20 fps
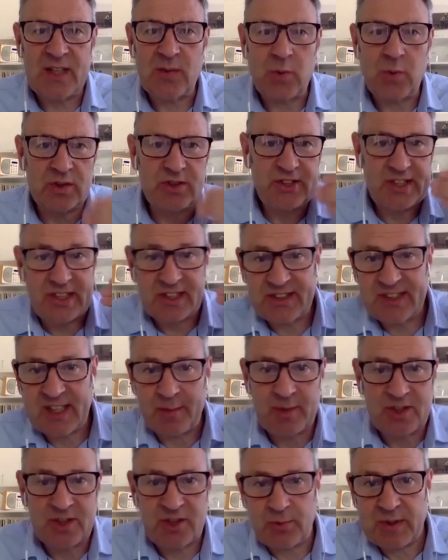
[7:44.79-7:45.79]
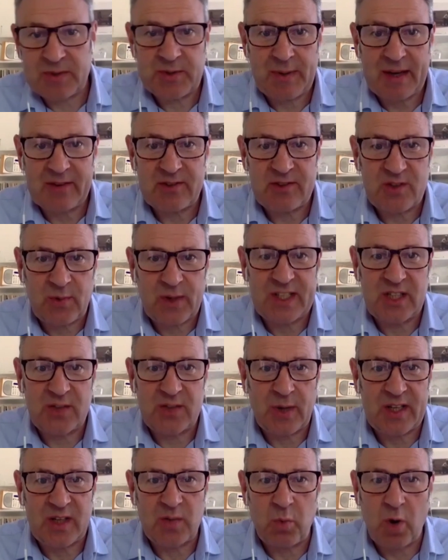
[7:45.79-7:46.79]
What sales numbers do you expect for
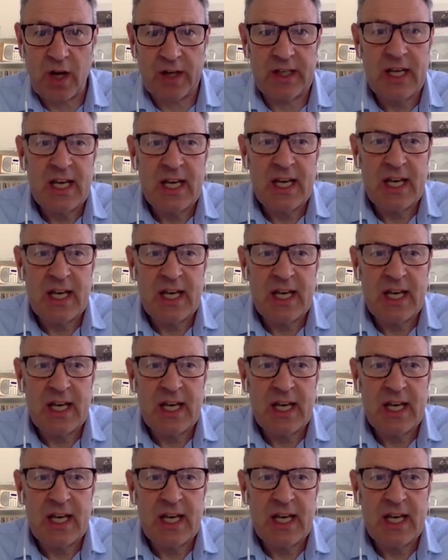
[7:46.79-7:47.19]
2021?